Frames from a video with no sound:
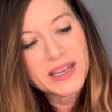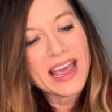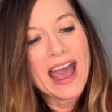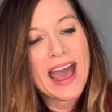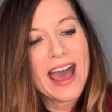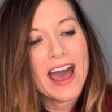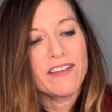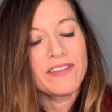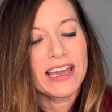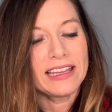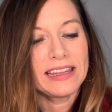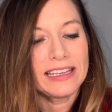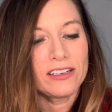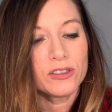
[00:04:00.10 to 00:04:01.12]
have a
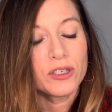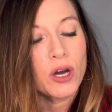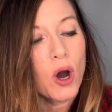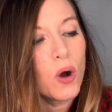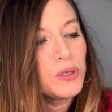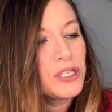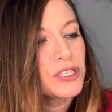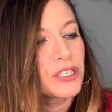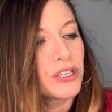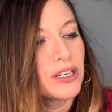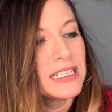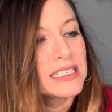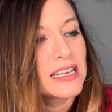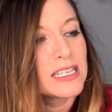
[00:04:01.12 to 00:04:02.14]
little coaster.
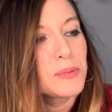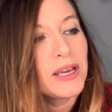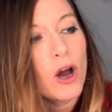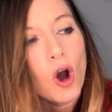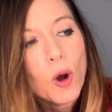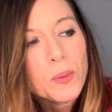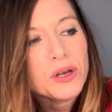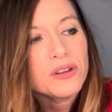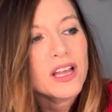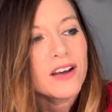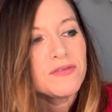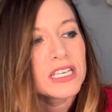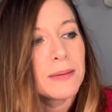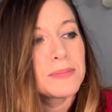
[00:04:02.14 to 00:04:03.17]
It says, "We hope you
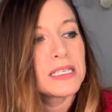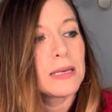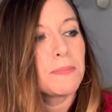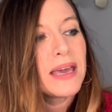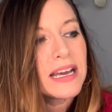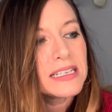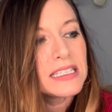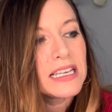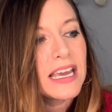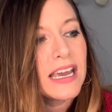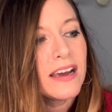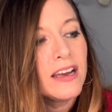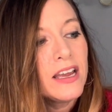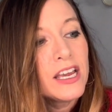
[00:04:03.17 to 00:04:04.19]
love Tipsy
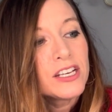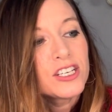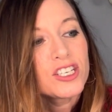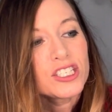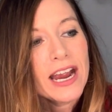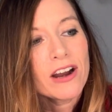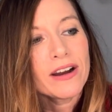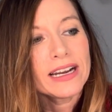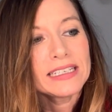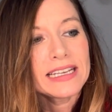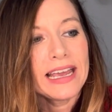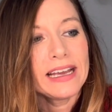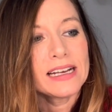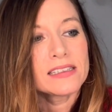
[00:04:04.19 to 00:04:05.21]
Pixie. Share and
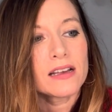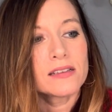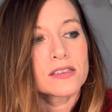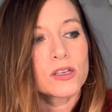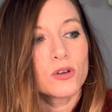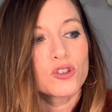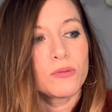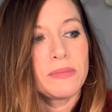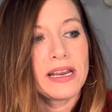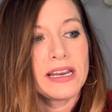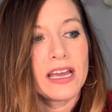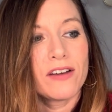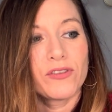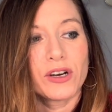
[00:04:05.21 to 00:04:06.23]
tag us on social
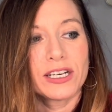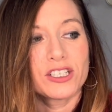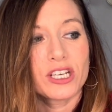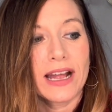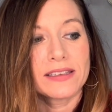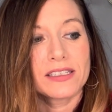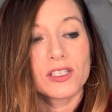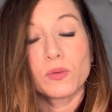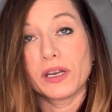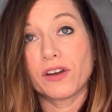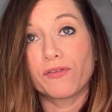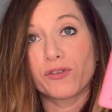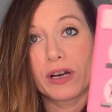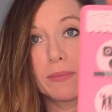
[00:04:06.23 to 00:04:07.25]
media for a chance to win a free